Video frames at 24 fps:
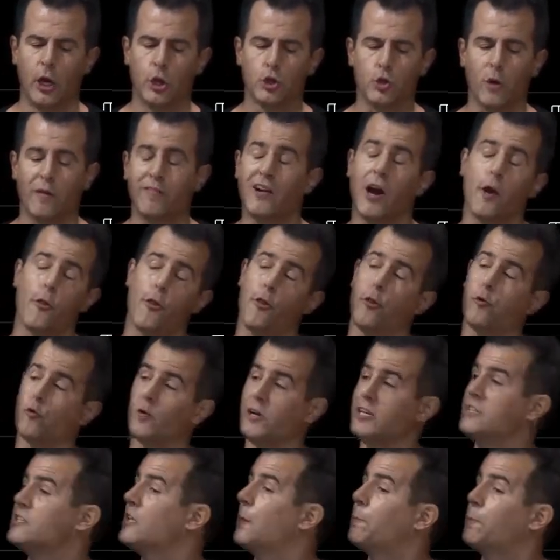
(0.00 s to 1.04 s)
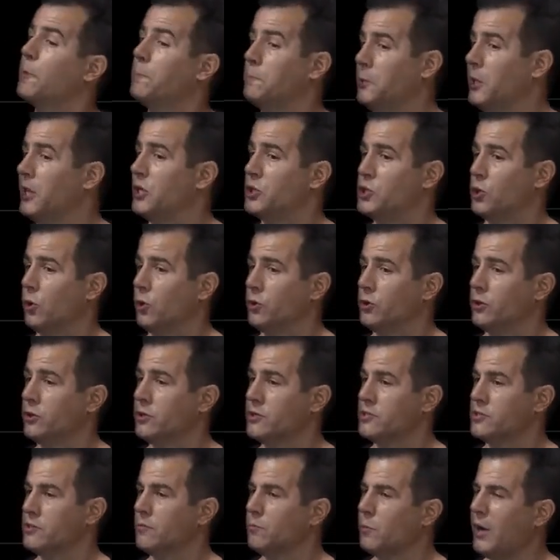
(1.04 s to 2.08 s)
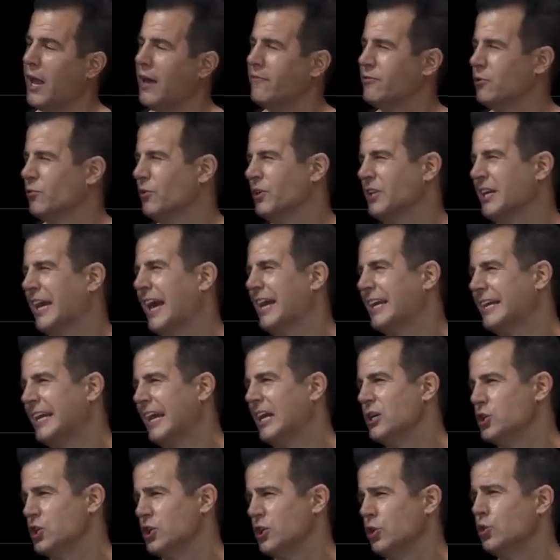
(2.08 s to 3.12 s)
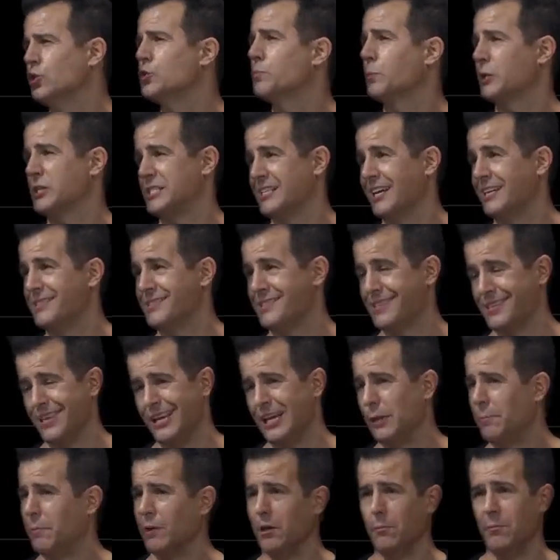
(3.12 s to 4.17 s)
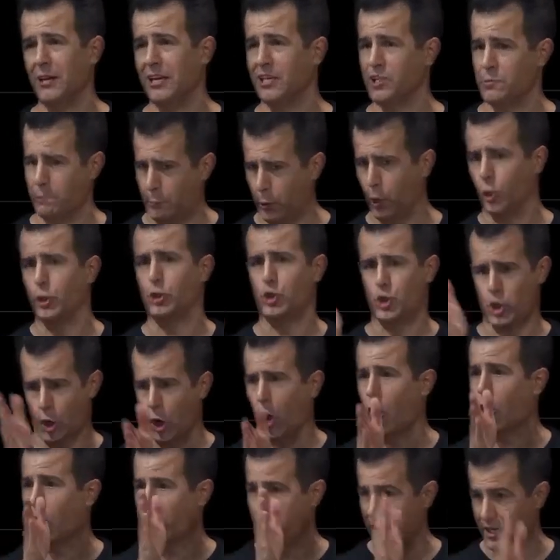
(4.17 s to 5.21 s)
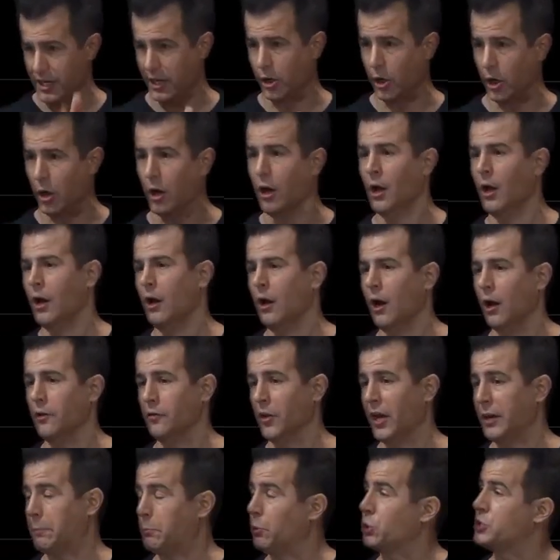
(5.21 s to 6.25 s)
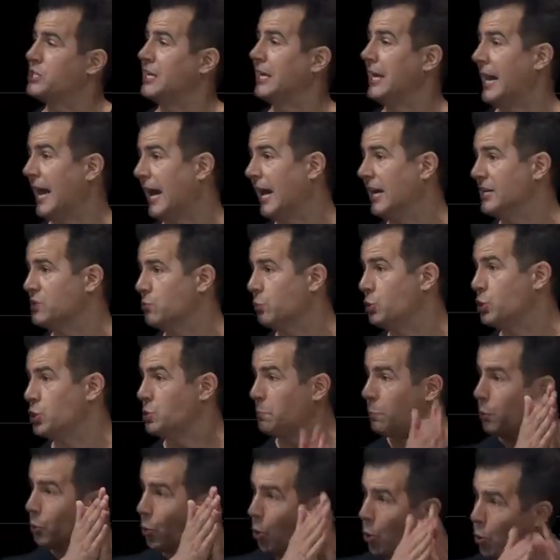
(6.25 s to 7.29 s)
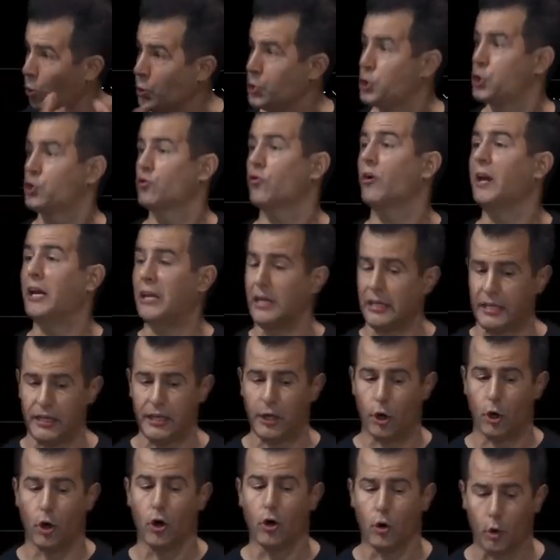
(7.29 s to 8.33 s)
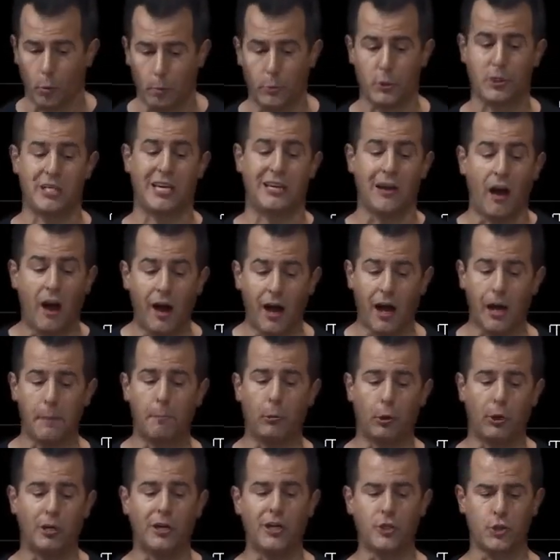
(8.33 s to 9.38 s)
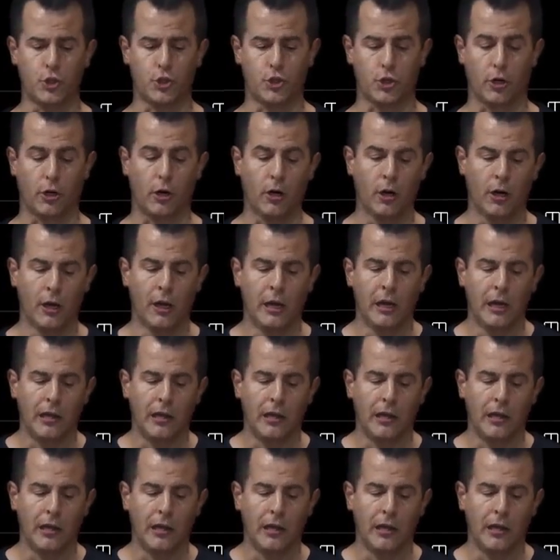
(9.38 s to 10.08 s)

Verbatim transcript: So I've got three separate placeholders. And we haven't really had occasion to use percent %c, but it means put char here, unlike percent %s, which is put a whole string here, or percent %i, put an integer.